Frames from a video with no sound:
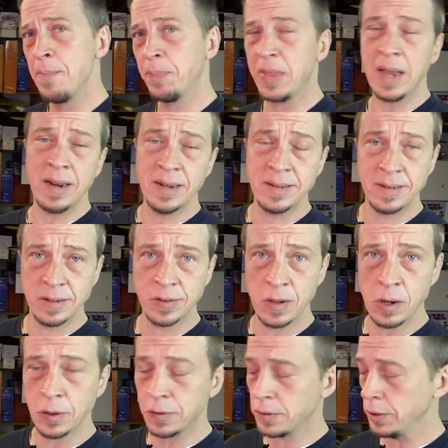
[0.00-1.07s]
That is, as
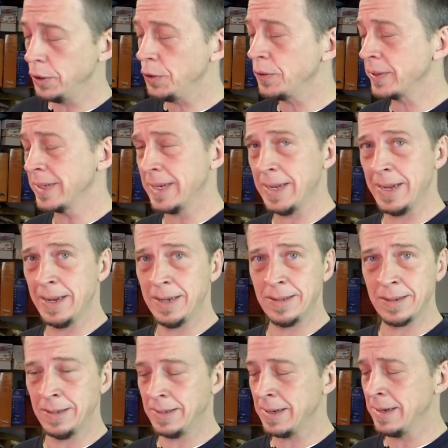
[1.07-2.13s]
long as they're using it in its
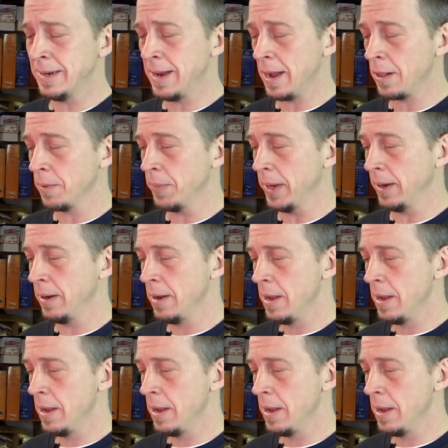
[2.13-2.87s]
intended element.